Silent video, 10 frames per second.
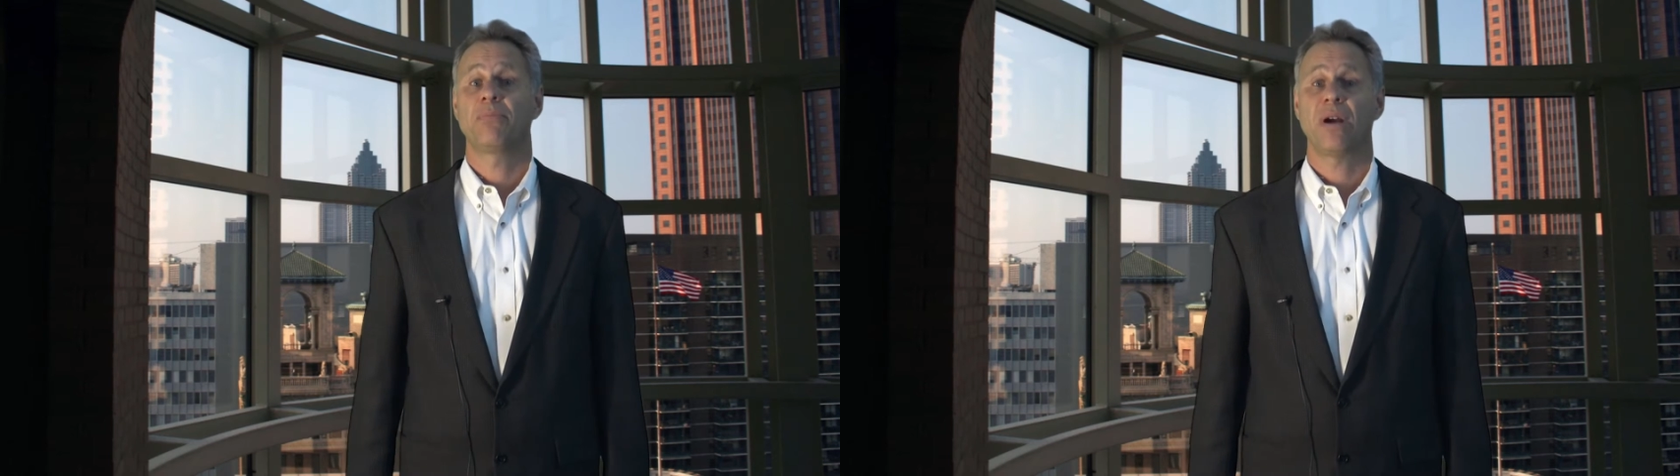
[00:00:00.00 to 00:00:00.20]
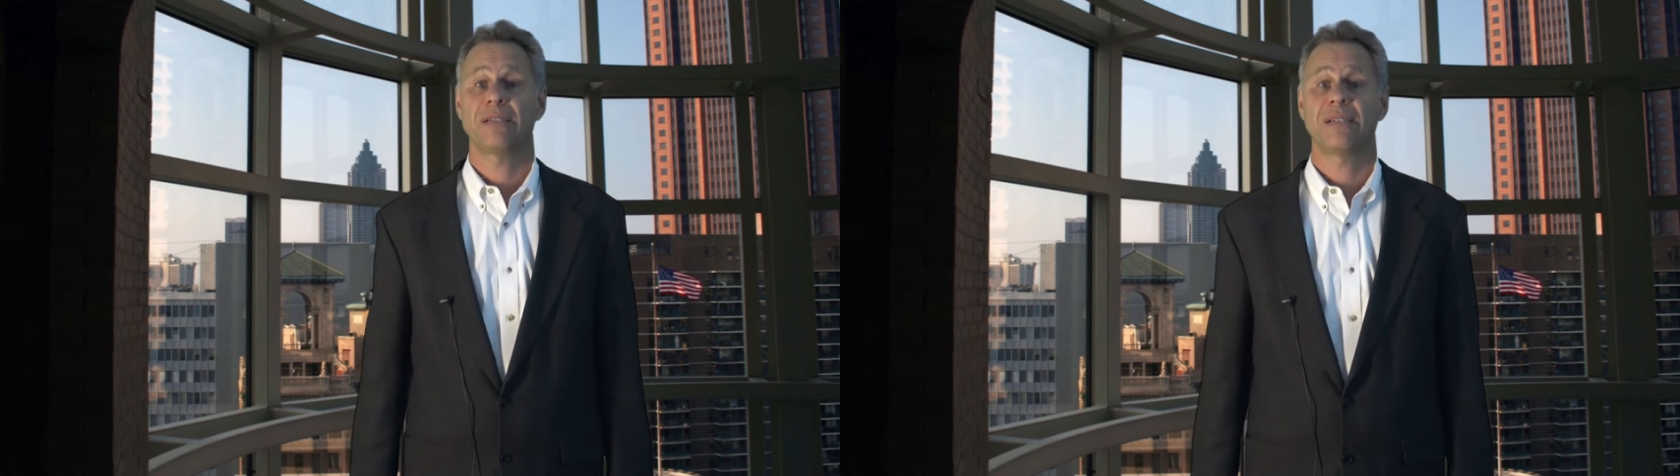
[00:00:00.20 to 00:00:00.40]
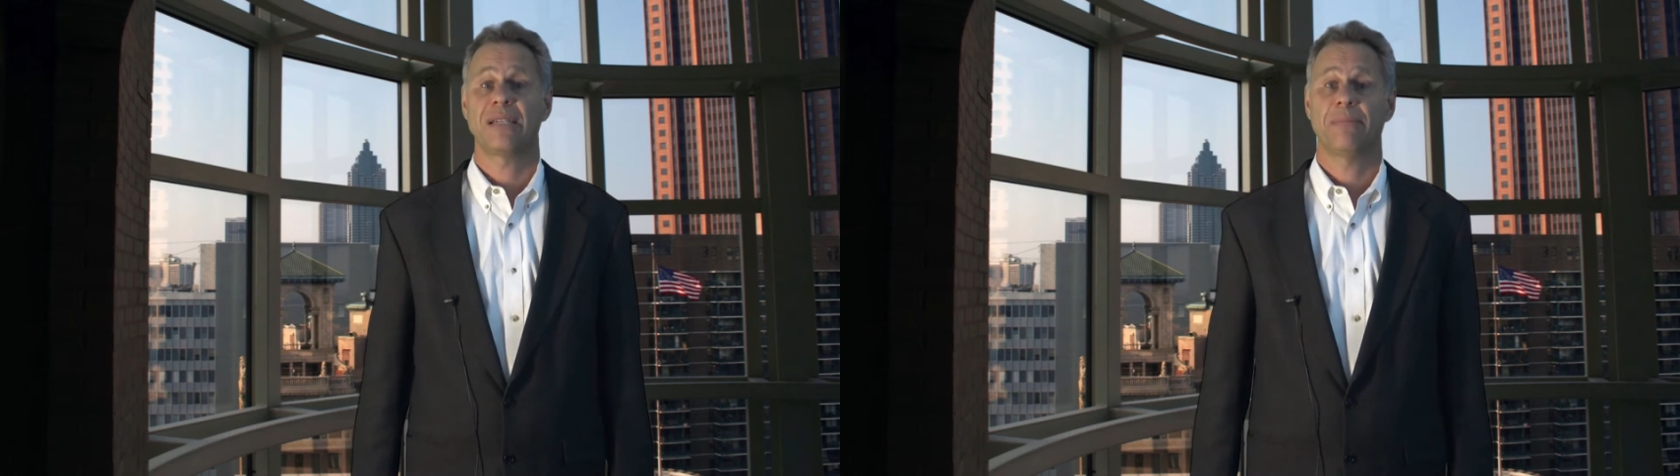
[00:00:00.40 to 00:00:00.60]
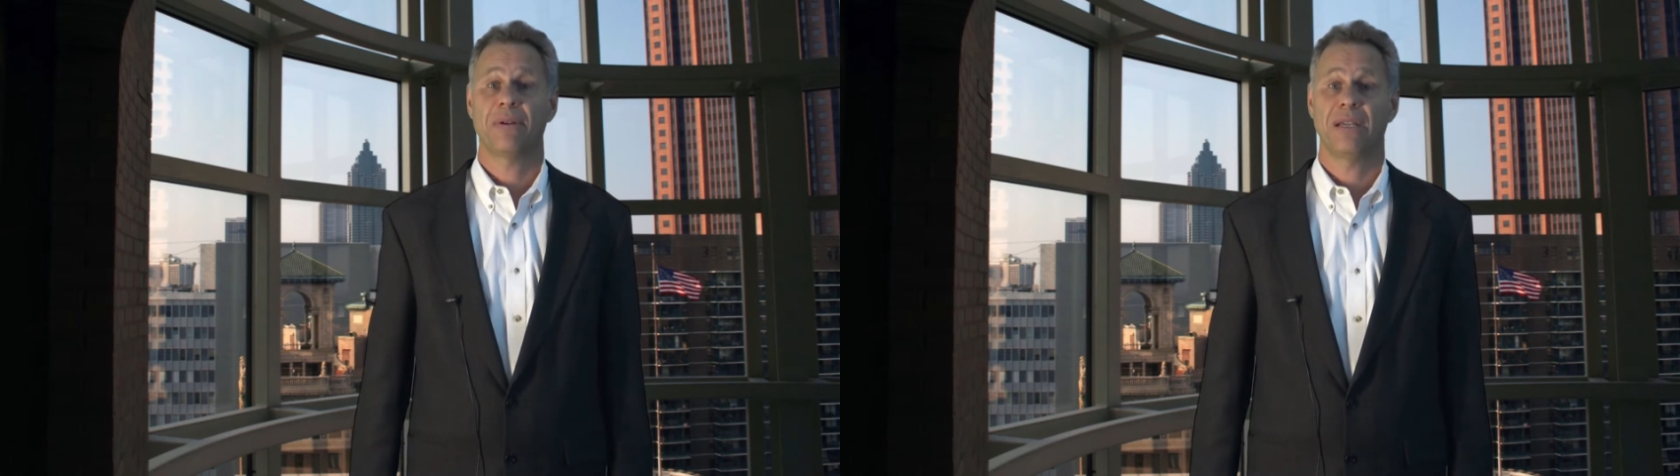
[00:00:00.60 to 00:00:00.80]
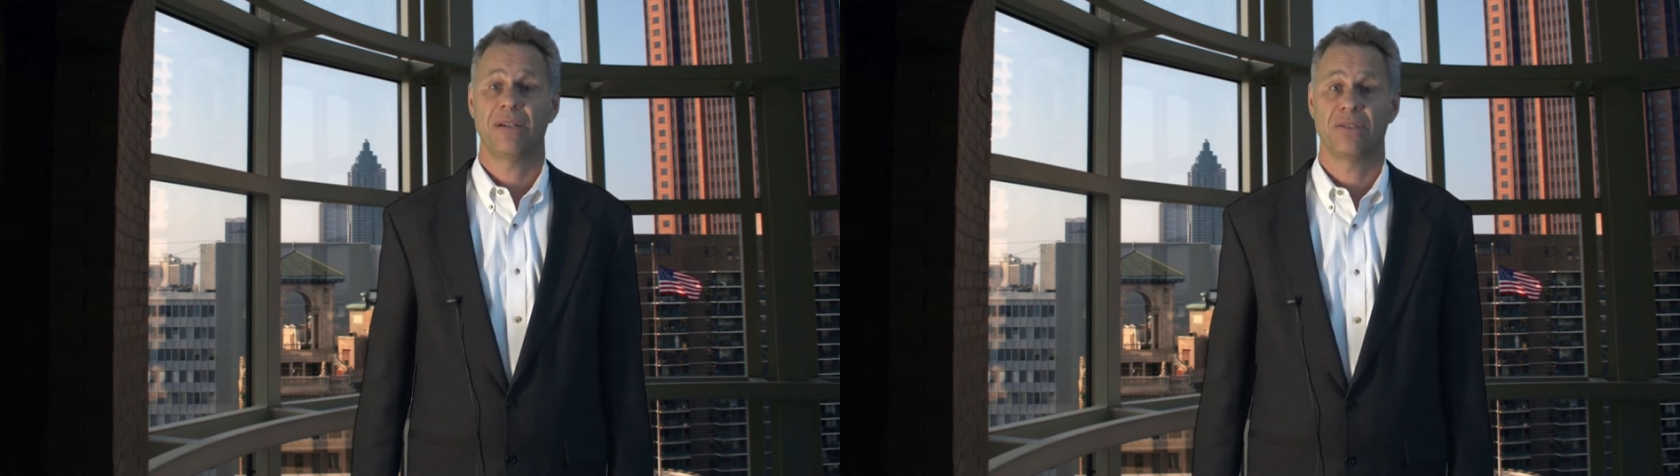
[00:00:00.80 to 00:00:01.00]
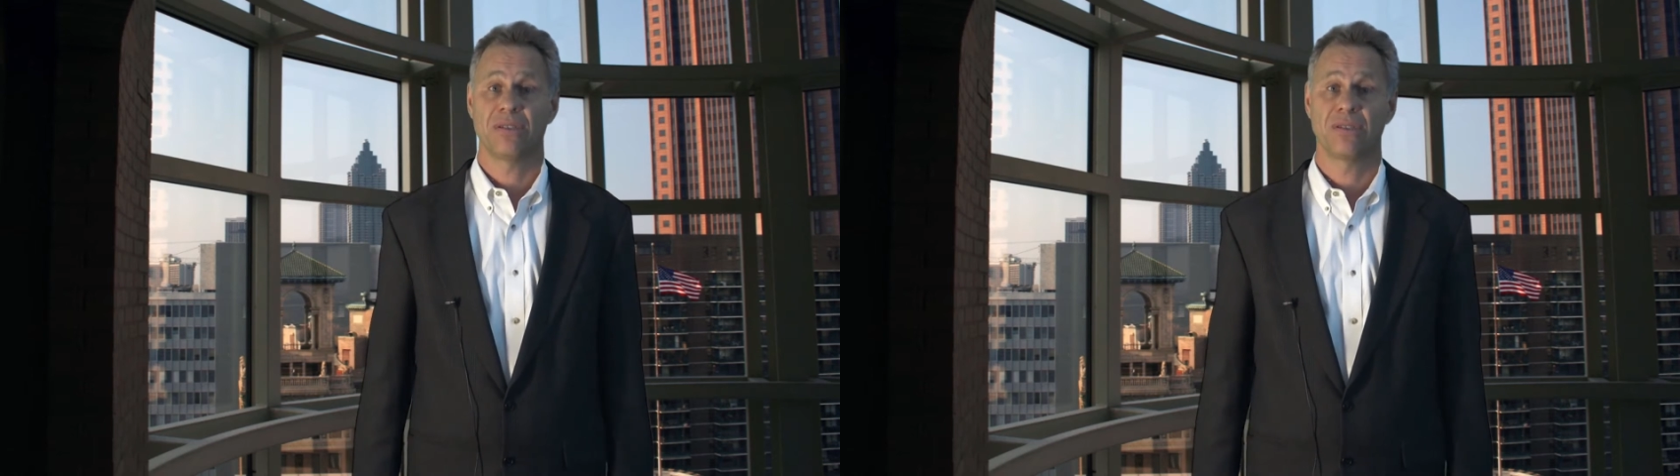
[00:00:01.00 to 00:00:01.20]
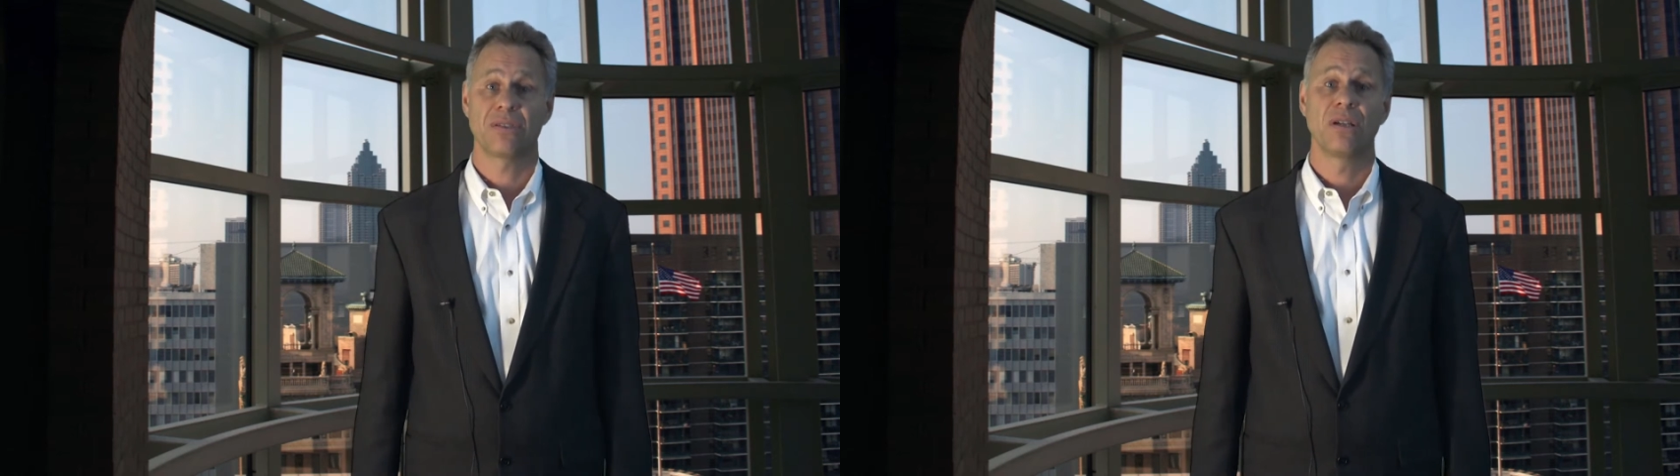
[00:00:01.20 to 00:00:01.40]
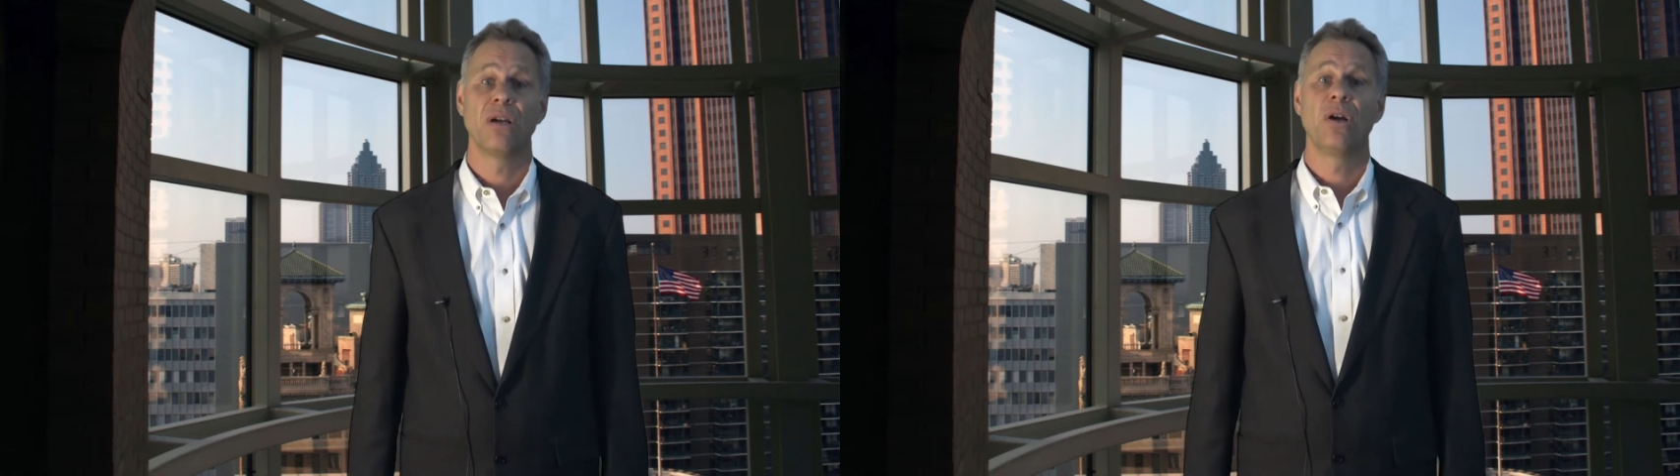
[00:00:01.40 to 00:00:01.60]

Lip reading: process applications.